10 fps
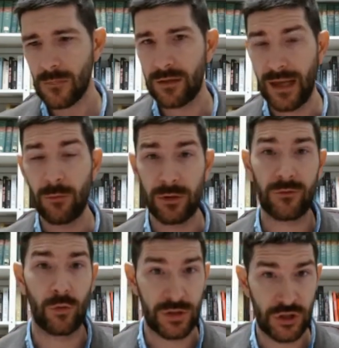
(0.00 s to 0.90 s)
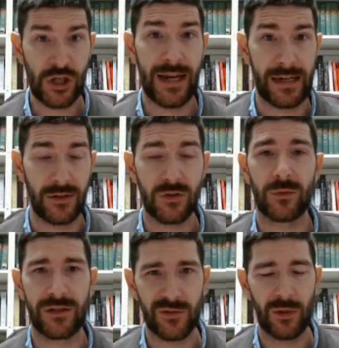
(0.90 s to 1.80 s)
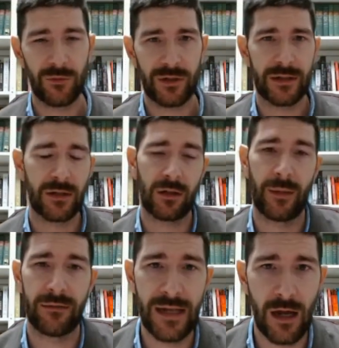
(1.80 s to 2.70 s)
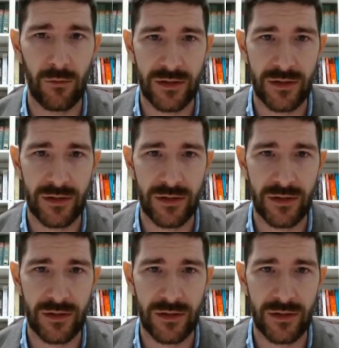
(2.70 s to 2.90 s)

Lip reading: That would, of course, change, which is what we're going to talk about now,